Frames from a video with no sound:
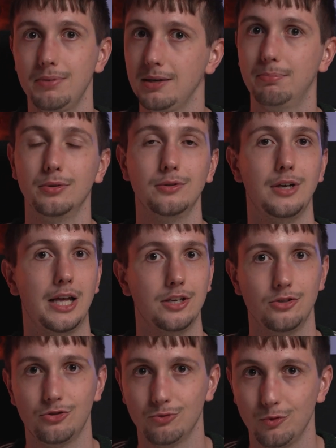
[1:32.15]
people,
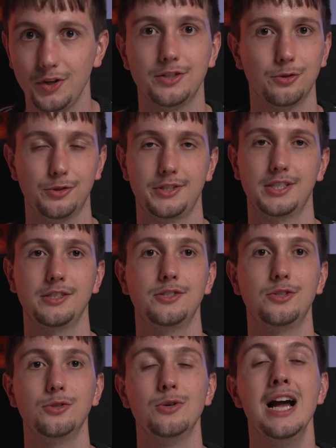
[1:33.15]
and resources
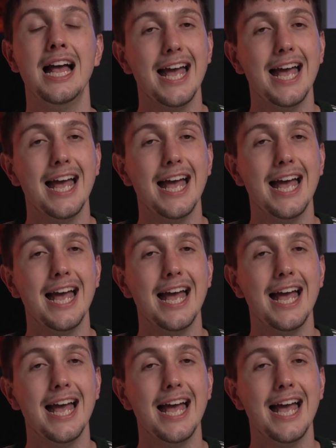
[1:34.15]
to